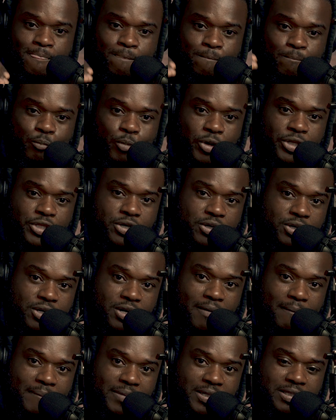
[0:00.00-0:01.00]
when you're
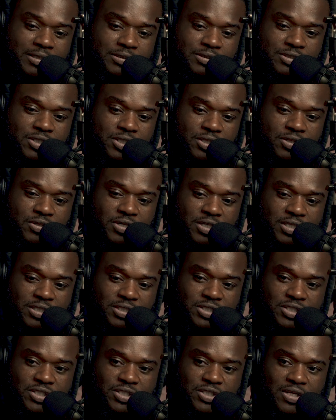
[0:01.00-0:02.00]
coming into
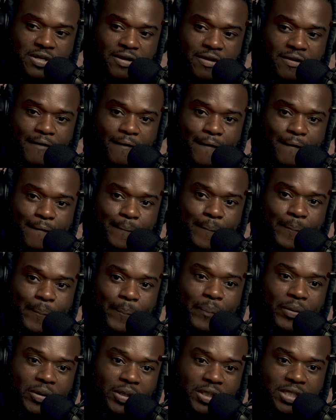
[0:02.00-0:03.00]
this
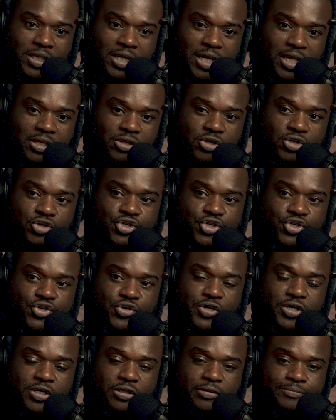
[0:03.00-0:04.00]
bully industry.
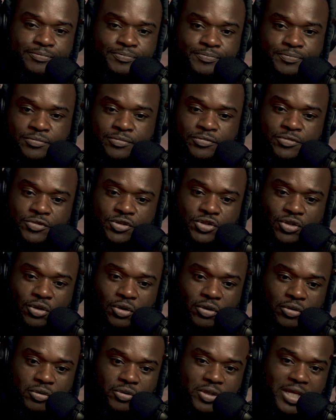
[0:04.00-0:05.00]

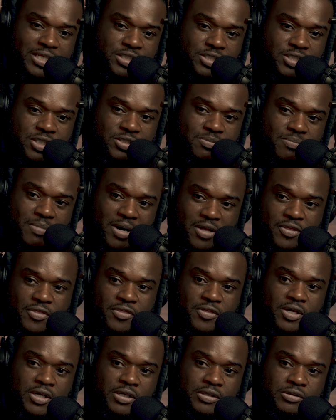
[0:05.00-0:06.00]
So that's just my
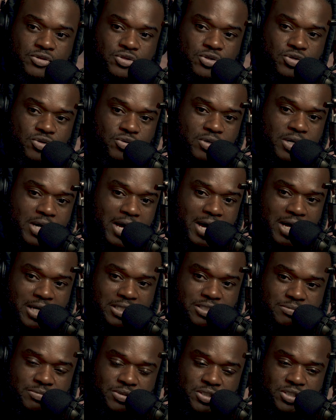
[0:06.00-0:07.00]
thing to you guys.
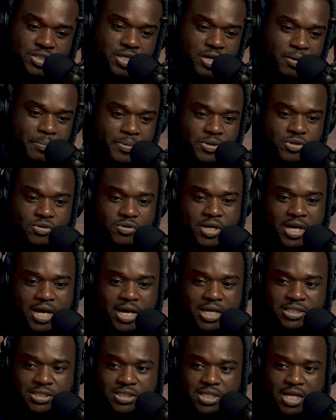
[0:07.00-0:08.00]
I'm just helping you
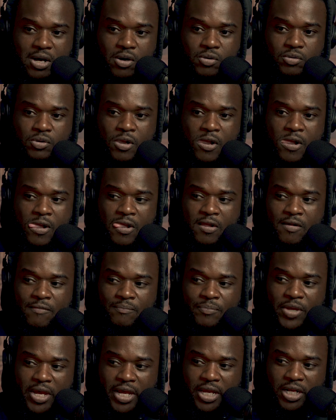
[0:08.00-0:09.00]
guys out,
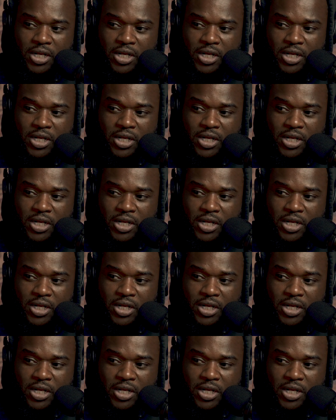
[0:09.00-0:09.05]
and